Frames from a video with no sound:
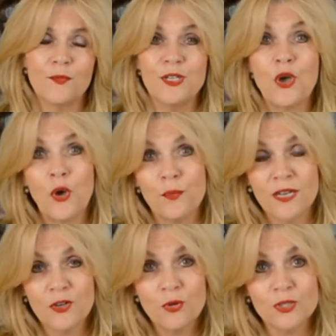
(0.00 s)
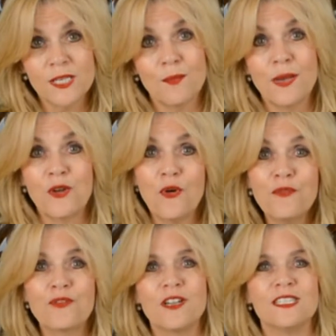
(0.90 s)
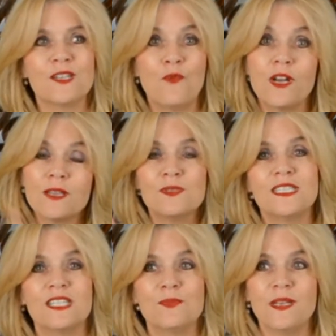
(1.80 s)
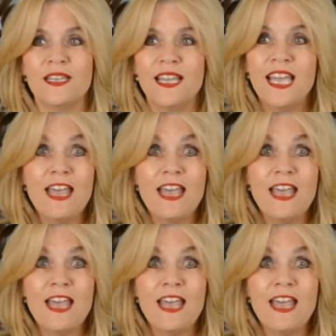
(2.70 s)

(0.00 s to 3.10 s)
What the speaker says: Went home and I called some of my girlfriends, and one of them said to me,